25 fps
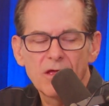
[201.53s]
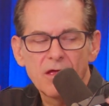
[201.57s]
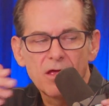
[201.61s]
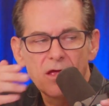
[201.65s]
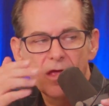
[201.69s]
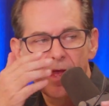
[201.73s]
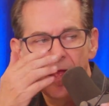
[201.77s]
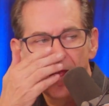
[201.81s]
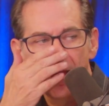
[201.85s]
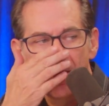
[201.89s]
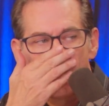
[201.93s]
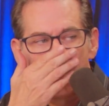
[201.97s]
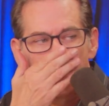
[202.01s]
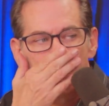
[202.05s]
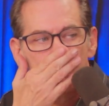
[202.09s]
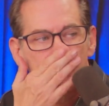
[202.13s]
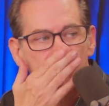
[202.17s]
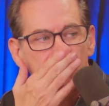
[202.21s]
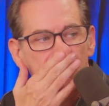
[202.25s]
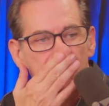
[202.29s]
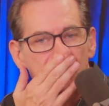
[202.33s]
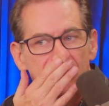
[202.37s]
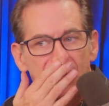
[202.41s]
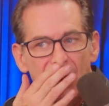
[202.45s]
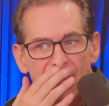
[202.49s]
Yeah, right. Yeah,
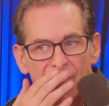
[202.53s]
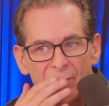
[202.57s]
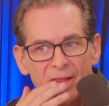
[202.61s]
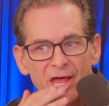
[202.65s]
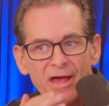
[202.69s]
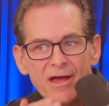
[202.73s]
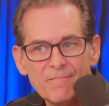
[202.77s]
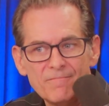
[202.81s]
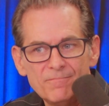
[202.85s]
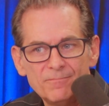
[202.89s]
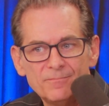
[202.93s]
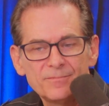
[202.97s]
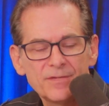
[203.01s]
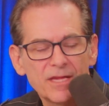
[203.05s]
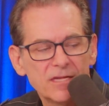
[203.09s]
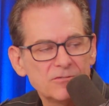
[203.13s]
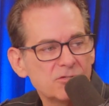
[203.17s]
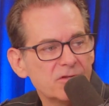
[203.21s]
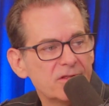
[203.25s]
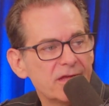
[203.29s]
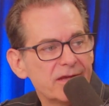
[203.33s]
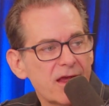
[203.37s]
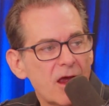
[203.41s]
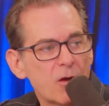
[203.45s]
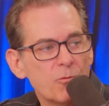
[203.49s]
right. Remember that? Mm-hmm. So
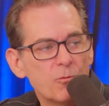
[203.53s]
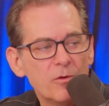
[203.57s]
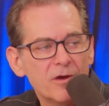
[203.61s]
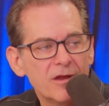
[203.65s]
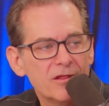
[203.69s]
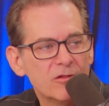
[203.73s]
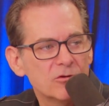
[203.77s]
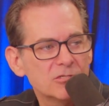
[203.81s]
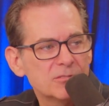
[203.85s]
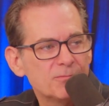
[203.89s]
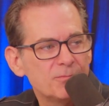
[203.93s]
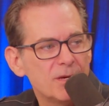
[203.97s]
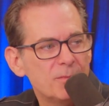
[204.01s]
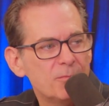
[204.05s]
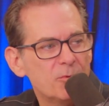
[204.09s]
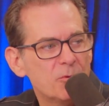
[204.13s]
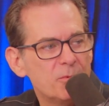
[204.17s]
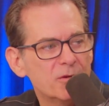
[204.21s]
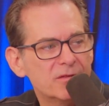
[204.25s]
they got rid of those people,